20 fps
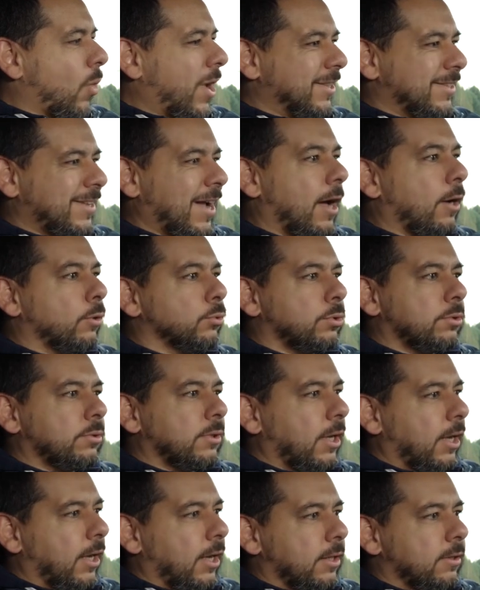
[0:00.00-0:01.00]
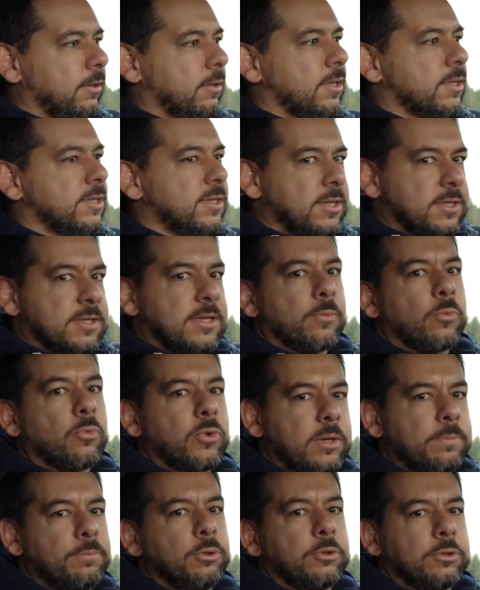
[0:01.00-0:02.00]
went out and the system
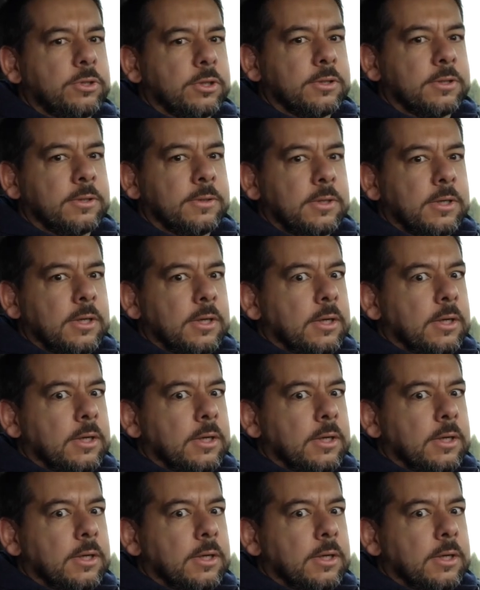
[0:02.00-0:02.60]
rebooted.